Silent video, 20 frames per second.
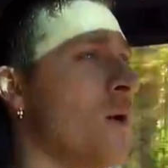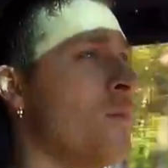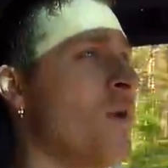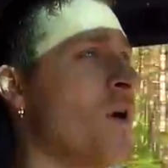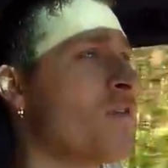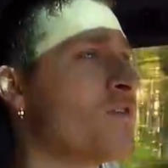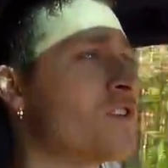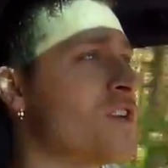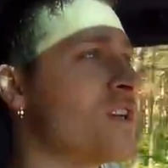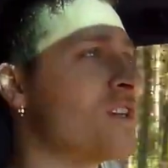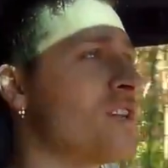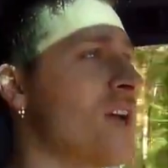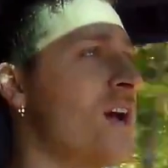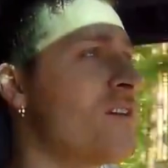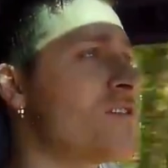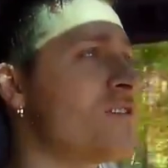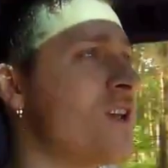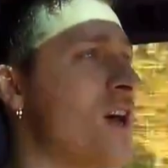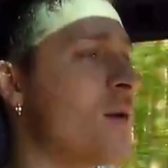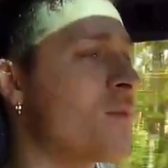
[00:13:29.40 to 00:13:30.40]
Above
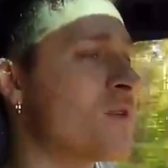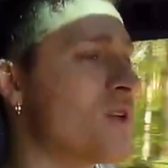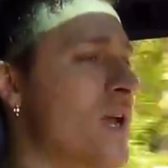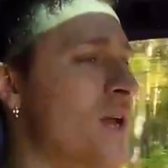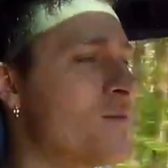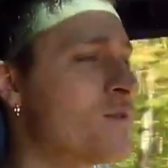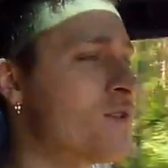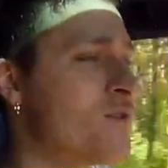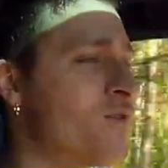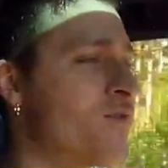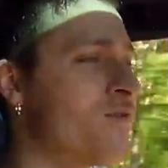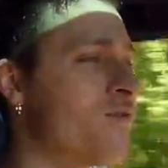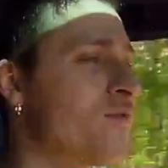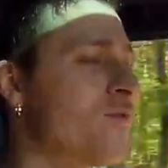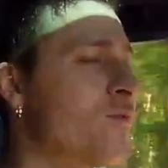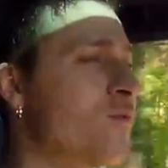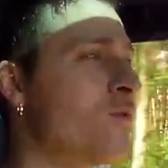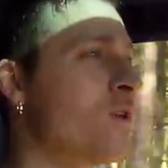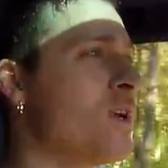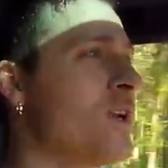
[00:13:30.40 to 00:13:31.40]
6,000 RPMs, you
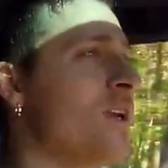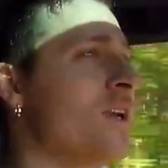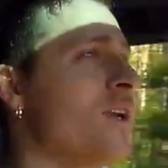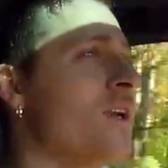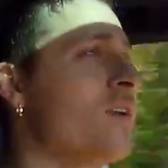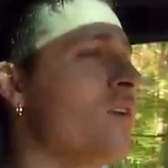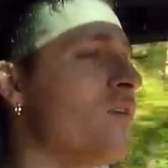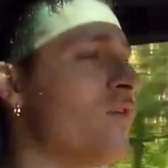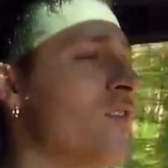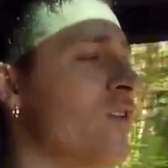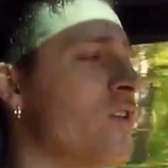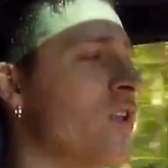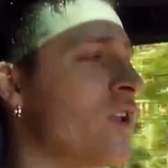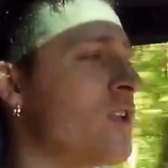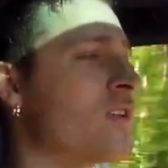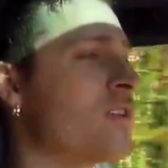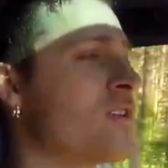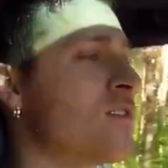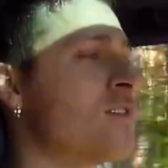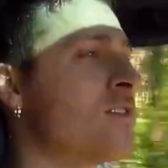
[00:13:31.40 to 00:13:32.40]
really feel
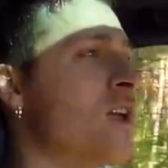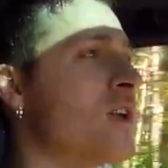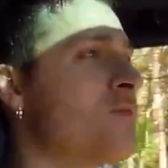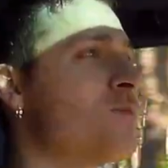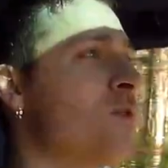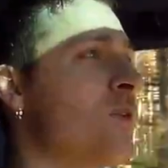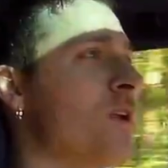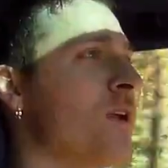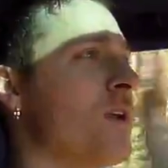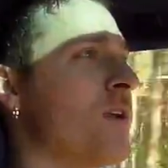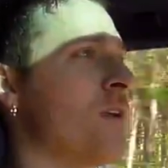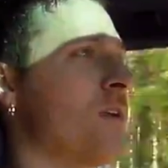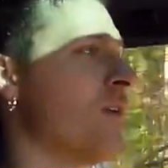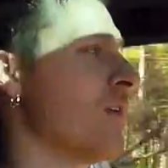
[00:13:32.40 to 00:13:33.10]
it pulling.